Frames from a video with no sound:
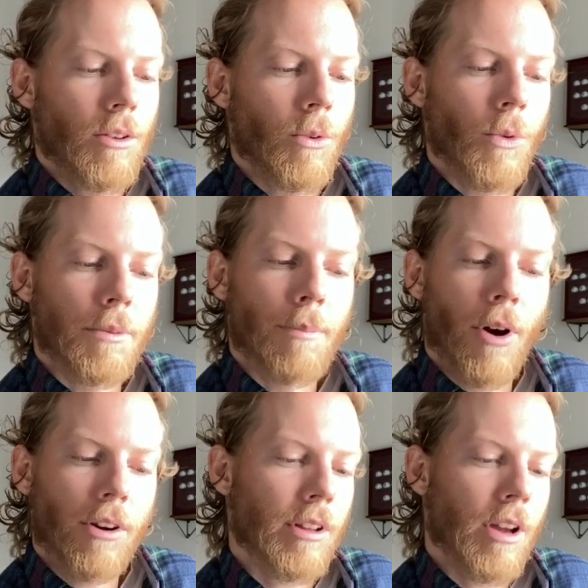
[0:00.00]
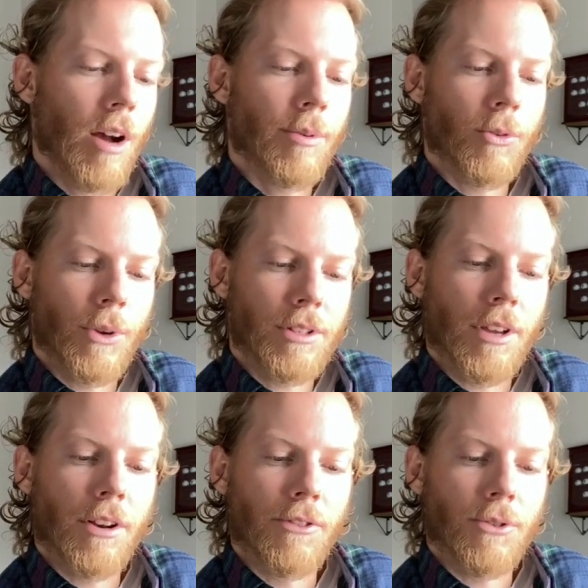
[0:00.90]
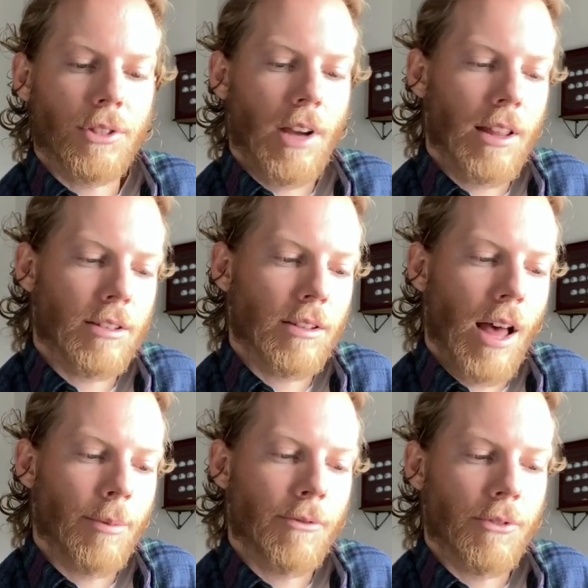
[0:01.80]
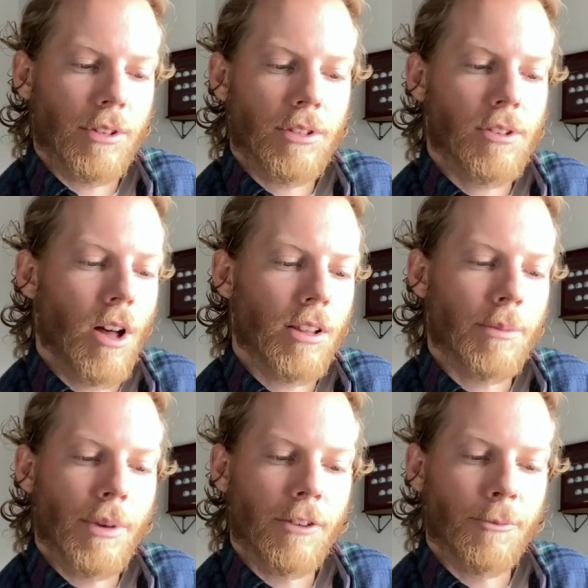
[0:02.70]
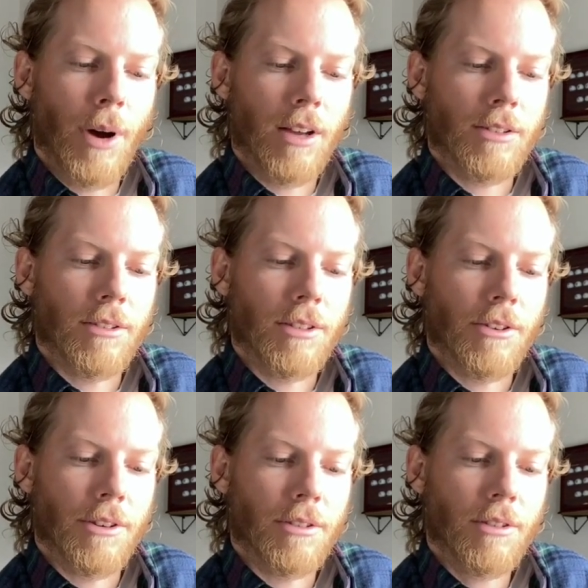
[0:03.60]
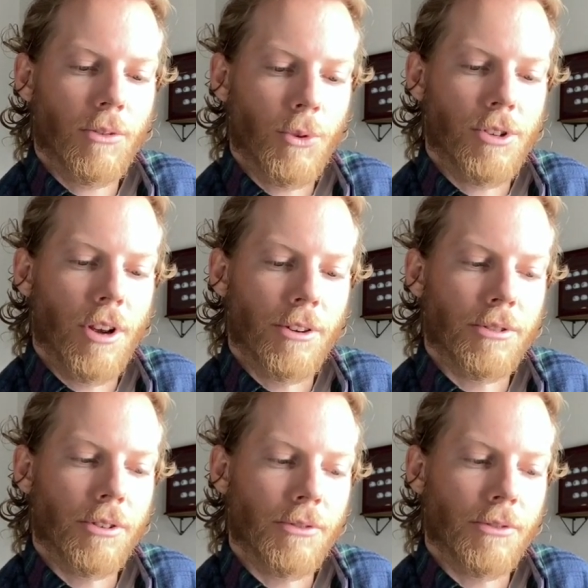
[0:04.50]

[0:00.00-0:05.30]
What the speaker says: When Bartley Hubbard went to interview Silas Lapham for the Solid Men of Boston series, which he undertook to